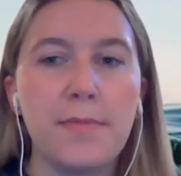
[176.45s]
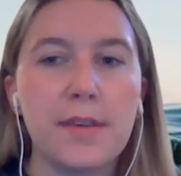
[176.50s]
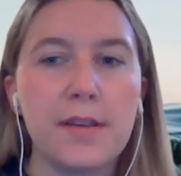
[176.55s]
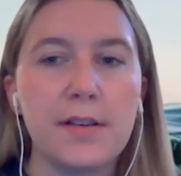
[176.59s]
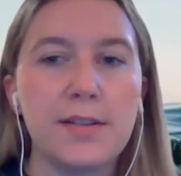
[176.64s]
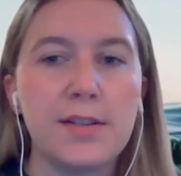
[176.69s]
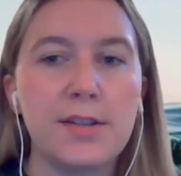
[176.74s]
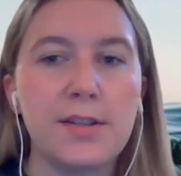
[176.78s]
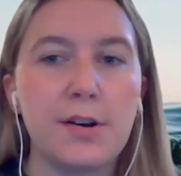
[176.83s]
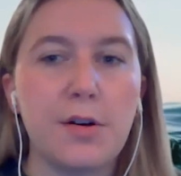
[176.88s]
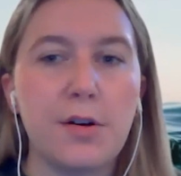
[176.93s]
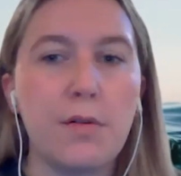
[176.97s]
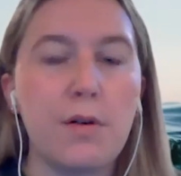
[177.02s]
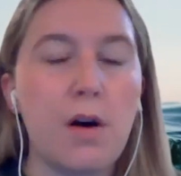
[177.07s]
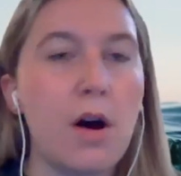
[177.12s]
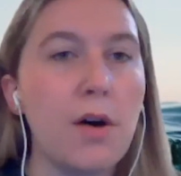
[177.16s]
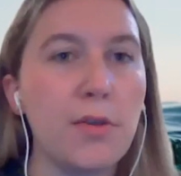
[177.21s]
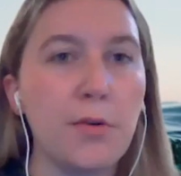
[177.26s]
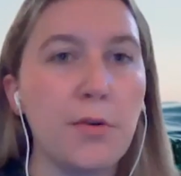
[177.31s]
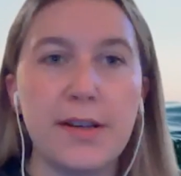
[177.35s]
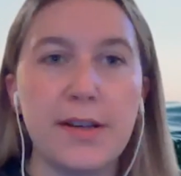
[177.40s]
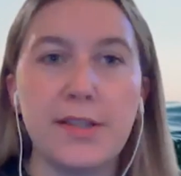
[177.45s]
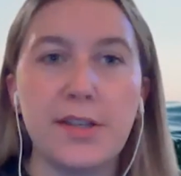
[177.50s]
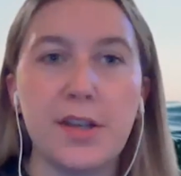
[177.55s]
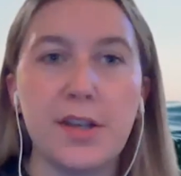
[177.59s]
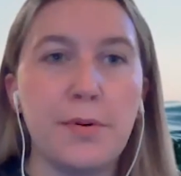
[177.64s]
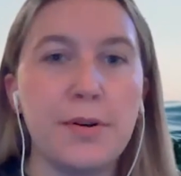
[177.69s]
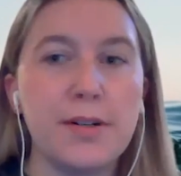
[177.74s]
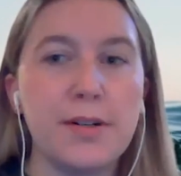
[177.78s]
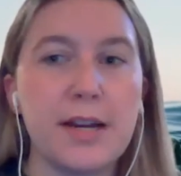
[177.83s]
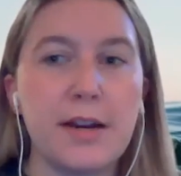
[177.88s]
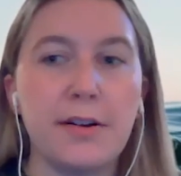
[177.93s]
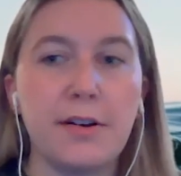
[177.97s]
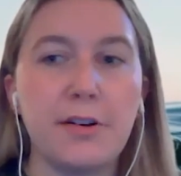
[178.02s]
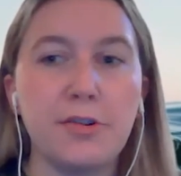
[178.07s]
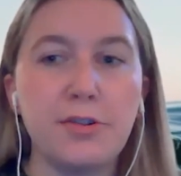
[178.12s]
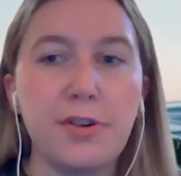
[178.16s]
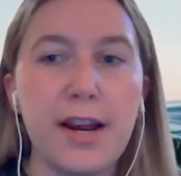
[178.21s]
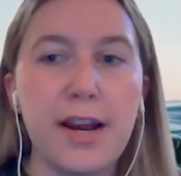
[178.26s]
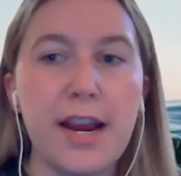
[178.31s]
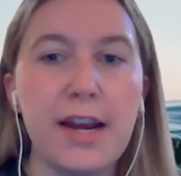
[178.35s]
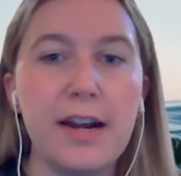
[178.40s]
So all the waste that you put down your
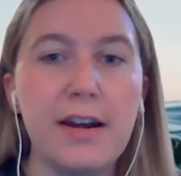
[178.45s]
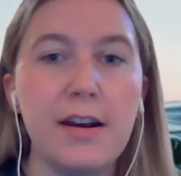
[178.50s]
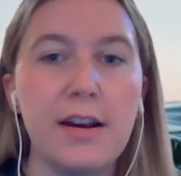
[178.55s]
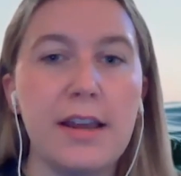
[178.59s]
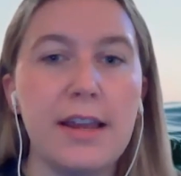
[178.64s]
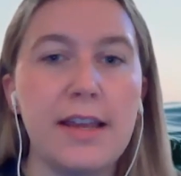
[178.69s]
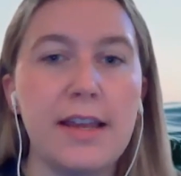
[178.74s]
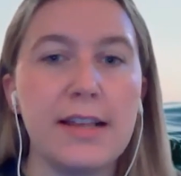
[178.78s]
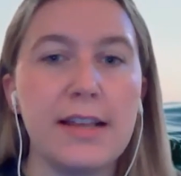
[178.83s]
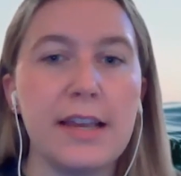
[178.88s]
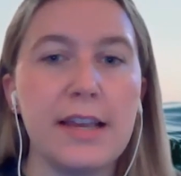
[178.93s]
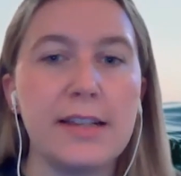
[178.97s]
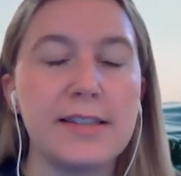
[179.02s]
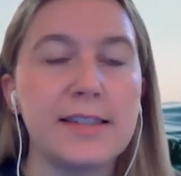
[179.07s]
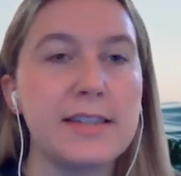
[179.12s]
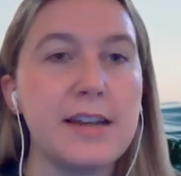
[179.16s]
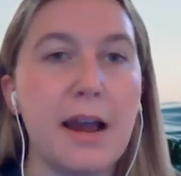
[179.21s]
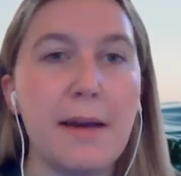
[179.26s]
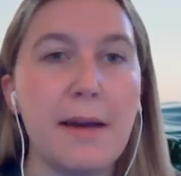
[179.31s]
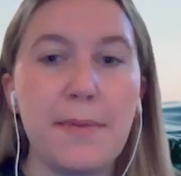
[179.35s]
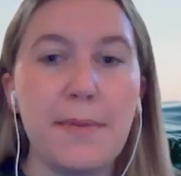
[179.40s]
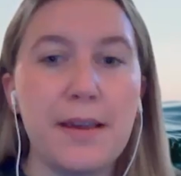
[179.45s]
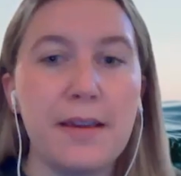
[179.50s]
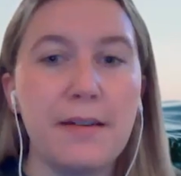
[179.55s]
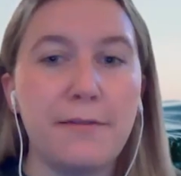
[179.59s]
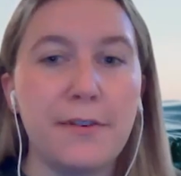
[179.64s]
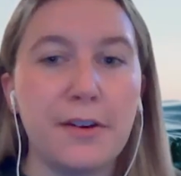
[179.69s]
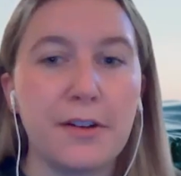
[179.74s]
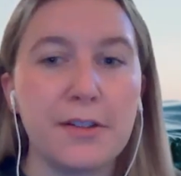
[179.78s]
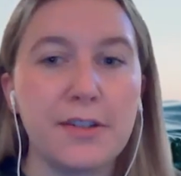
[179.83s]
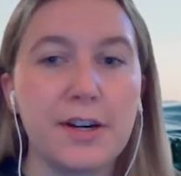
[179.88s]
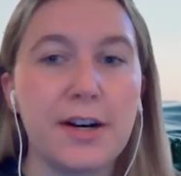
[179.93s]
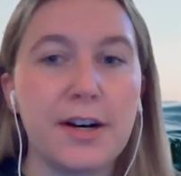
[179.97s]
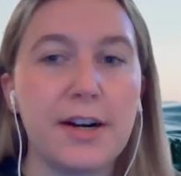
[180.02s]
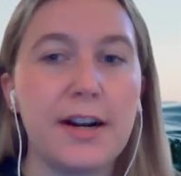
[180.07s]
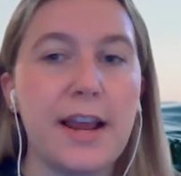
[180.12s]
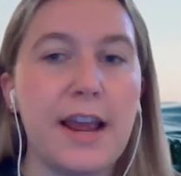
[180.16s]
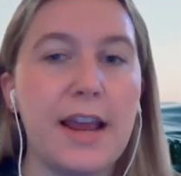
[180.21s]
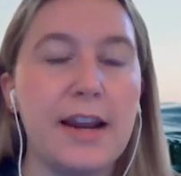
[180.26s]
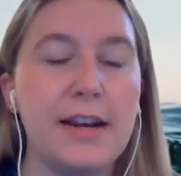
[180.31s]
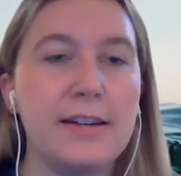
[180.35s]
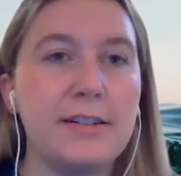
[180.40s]
drain, it's not being filtered
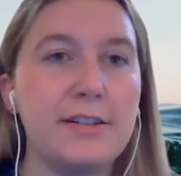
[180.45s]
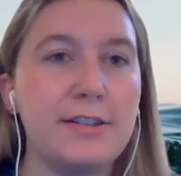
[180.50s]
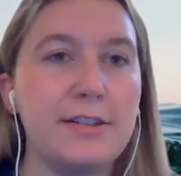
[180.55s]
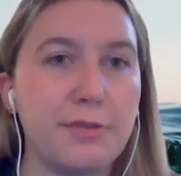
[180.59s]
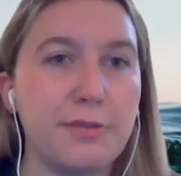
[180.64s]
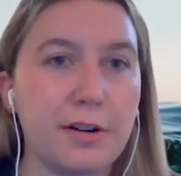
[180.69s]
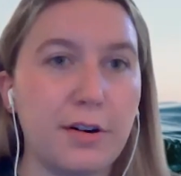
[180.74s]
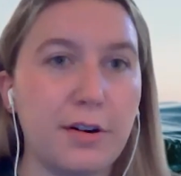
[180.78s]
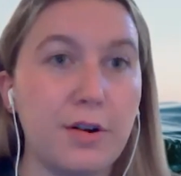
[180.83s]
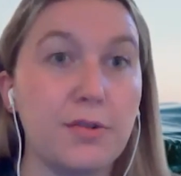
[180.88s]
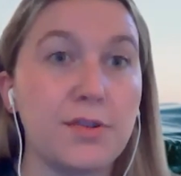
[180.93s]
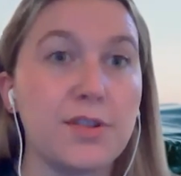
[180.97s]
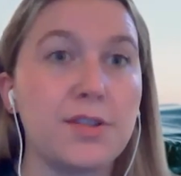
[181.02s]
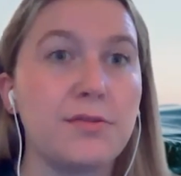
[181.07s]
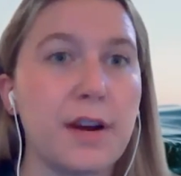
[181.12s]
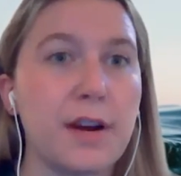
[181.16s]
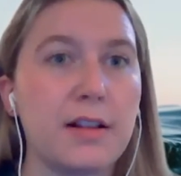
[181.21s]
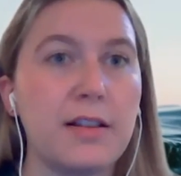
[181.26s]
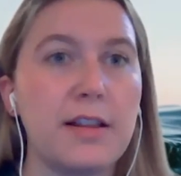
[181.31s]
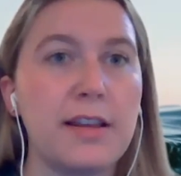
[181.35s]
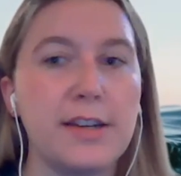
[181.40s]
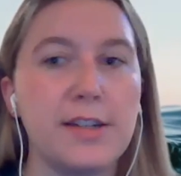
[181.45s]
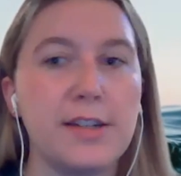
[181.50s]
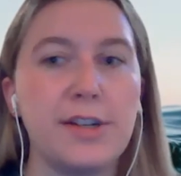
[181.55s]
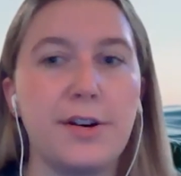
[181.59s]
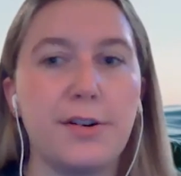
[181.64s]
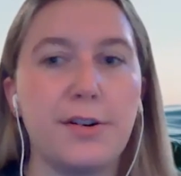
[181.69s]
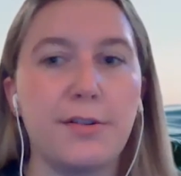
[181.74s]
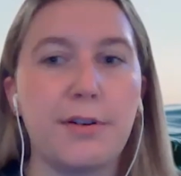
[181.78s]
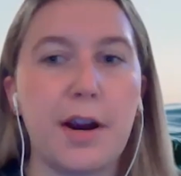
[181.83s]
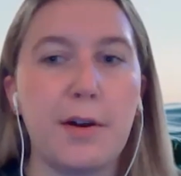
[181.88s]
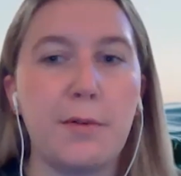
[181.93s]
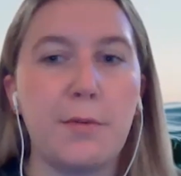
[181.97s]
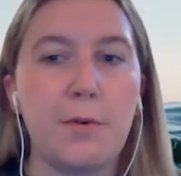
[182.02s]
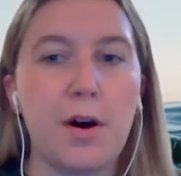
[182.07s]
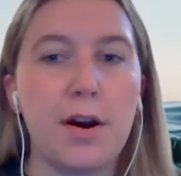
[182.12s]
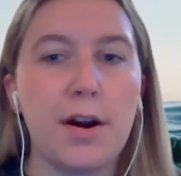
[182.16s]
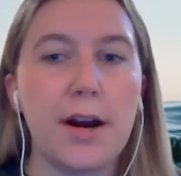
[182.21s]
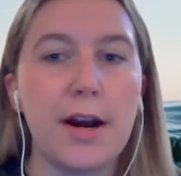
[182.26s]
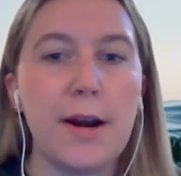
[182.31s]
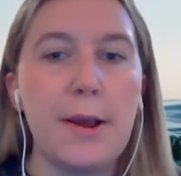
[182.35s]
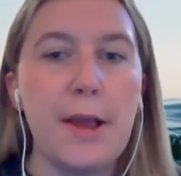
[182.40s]
and goes directly into your
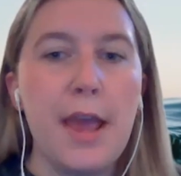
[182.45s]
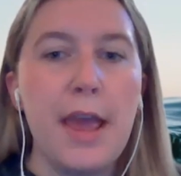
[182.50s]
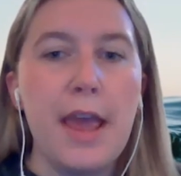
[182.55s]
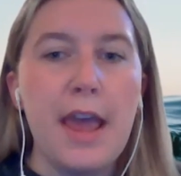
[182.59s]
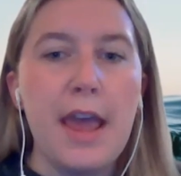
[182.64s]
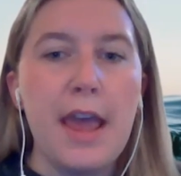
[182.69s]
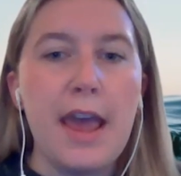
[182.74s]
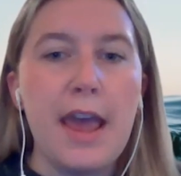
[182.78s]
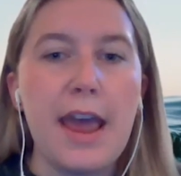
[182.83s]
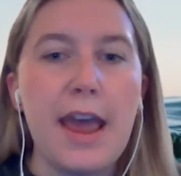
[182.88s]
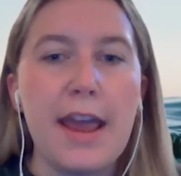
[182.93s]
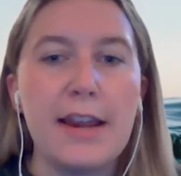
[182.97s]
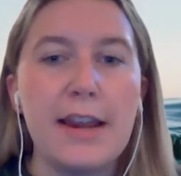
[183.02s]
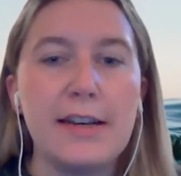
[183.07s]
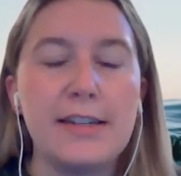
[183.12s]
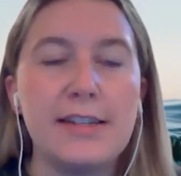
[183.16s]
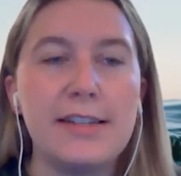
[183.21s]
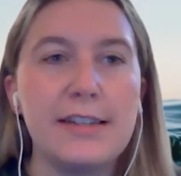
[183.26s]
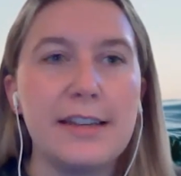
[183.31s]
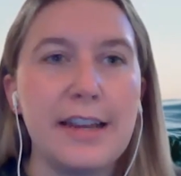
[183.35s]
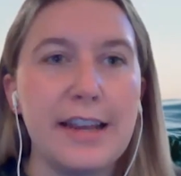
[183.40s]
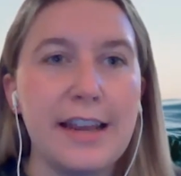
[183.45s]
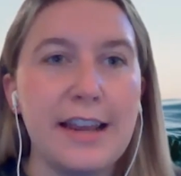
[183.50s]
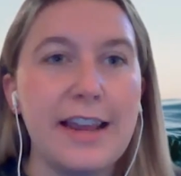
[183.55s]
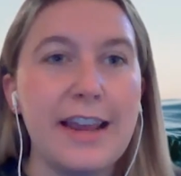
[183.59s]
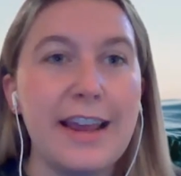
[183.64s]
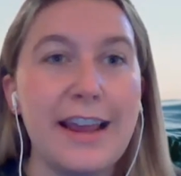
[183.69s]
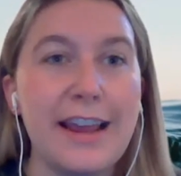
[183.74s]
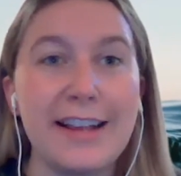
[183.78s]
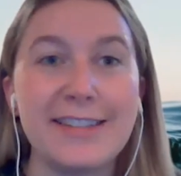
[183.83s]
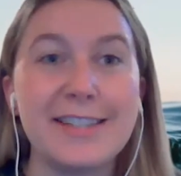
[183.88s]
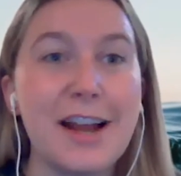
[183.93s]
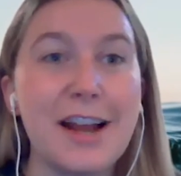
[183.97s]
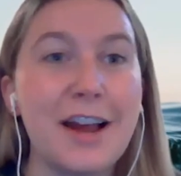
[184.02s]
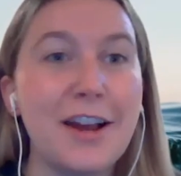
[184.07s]
groundwater. And it's not